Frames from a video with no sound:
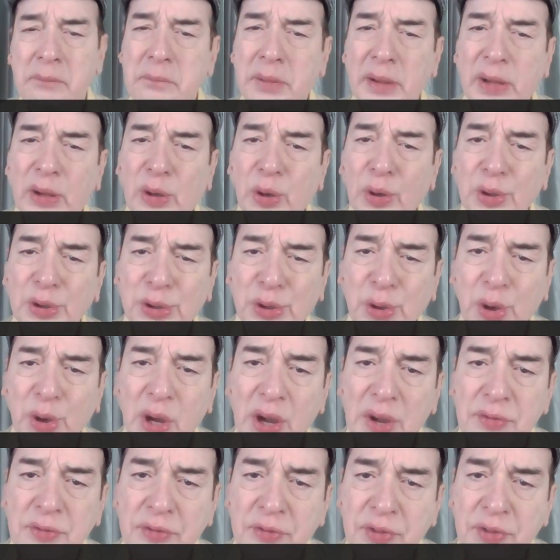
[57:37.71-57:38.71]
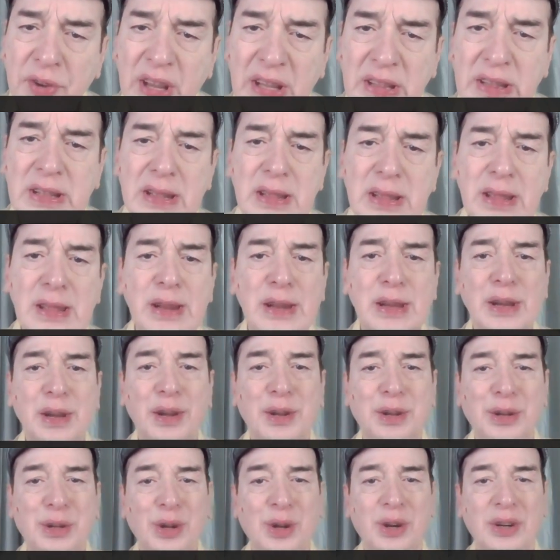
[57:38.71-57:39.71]
Because you have faith in the
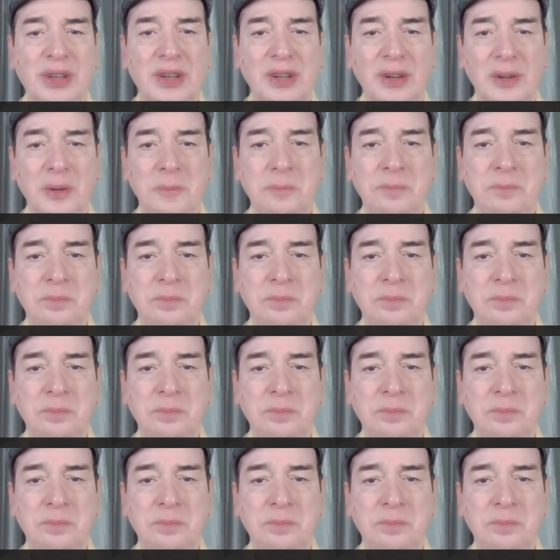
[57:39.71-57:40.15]
doctor.